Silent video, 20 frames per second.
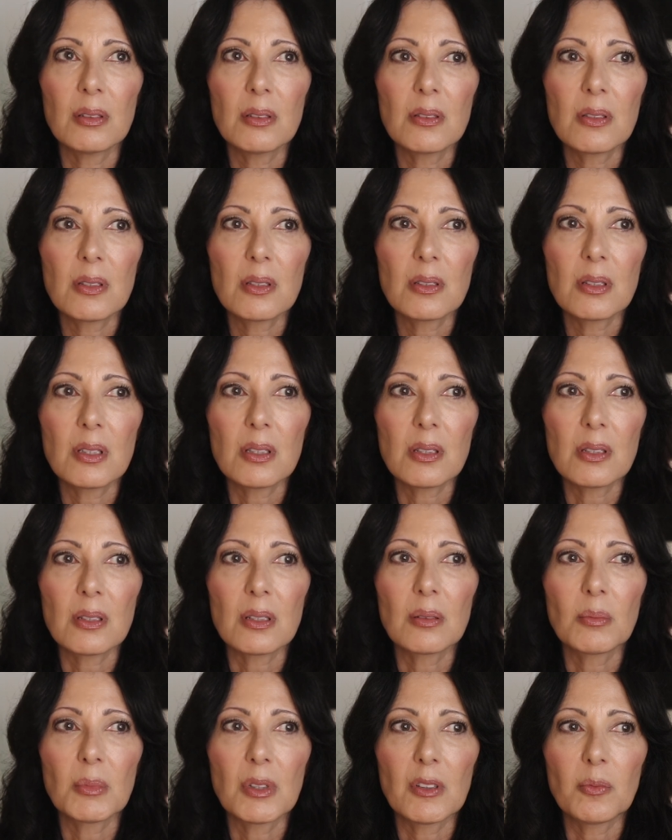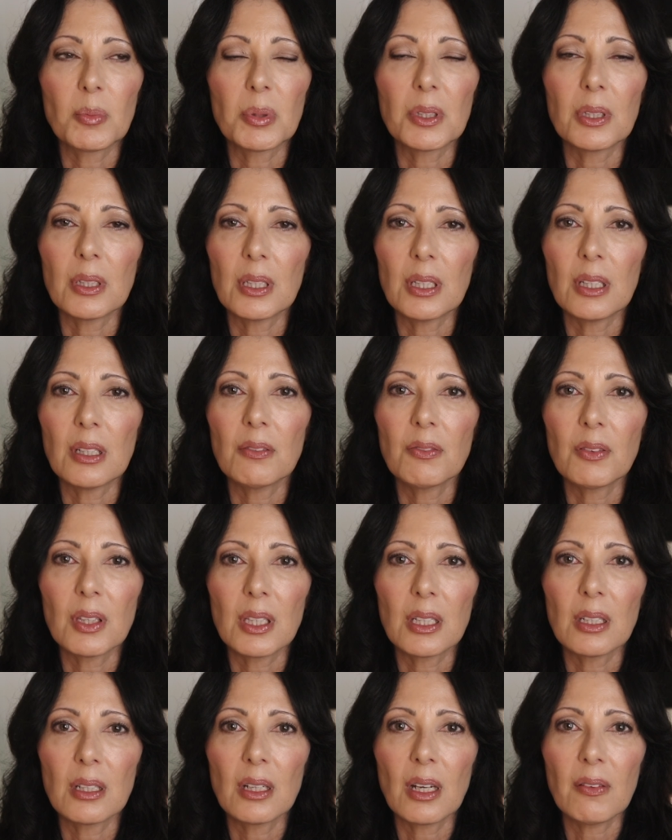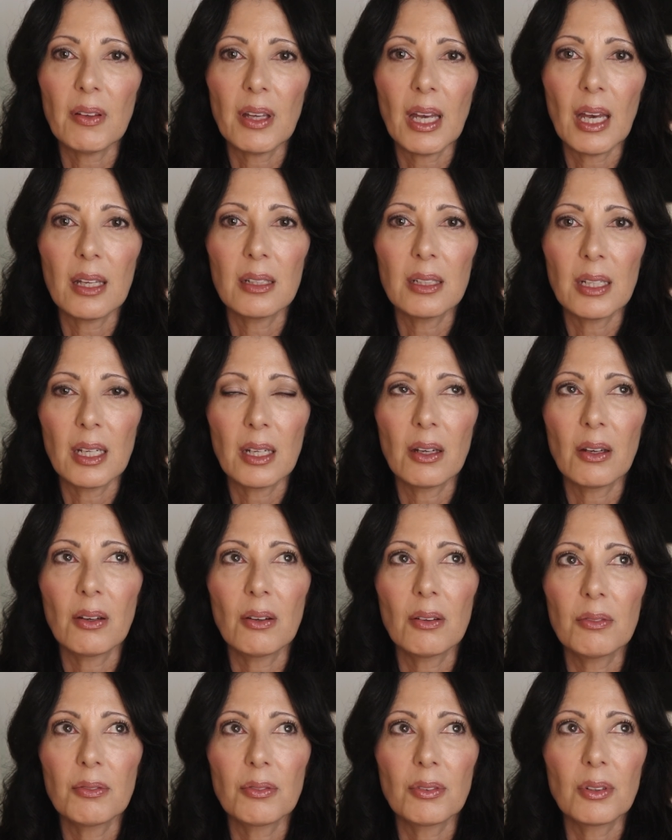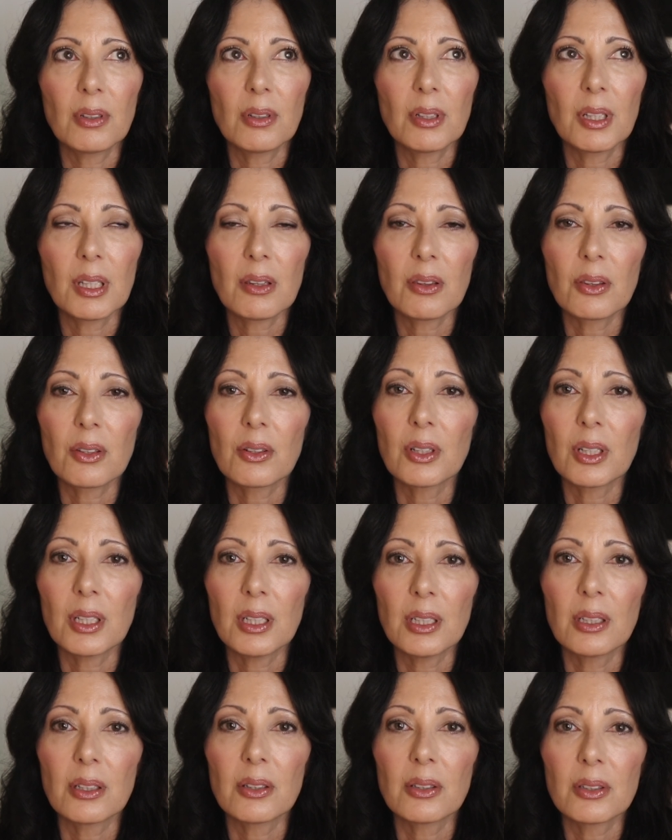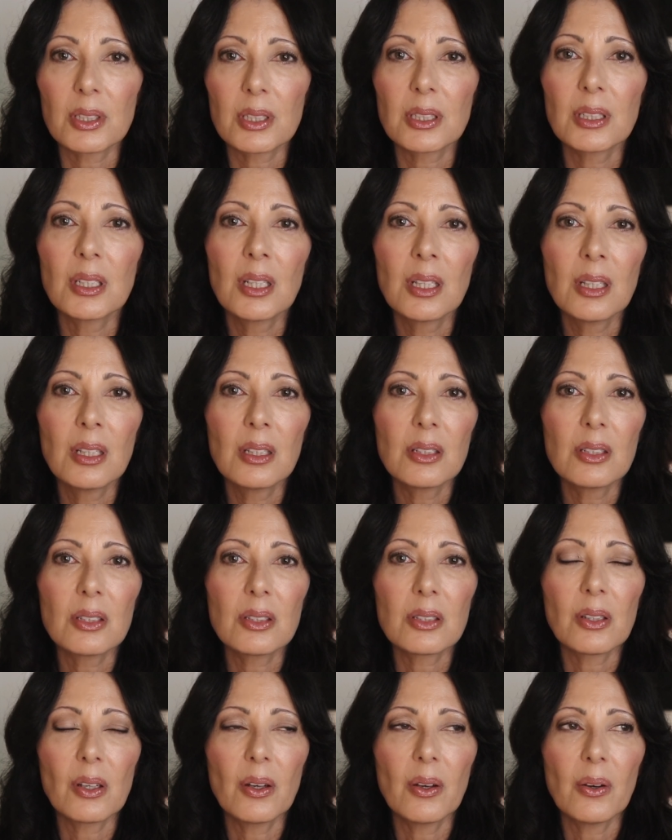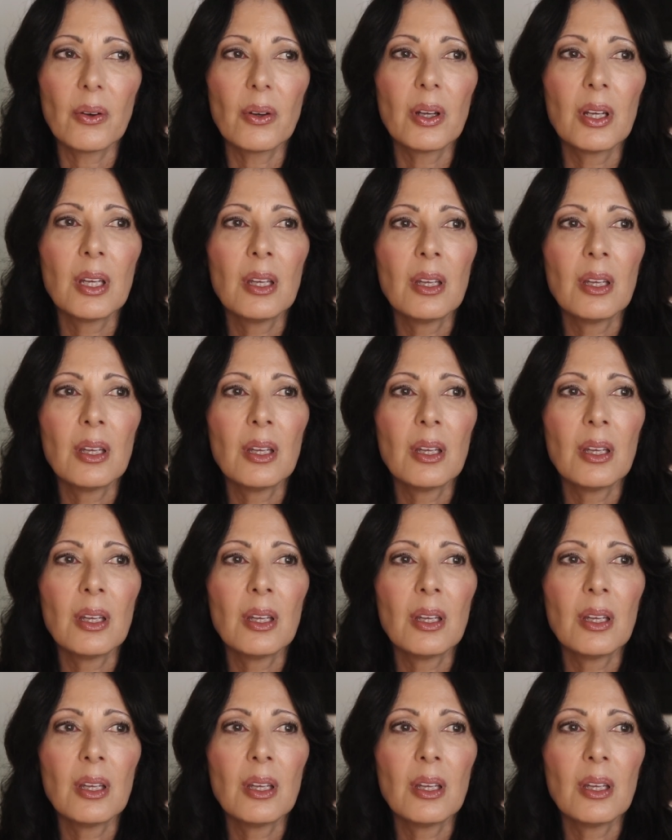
system of belief that I've had now for like 30 years. So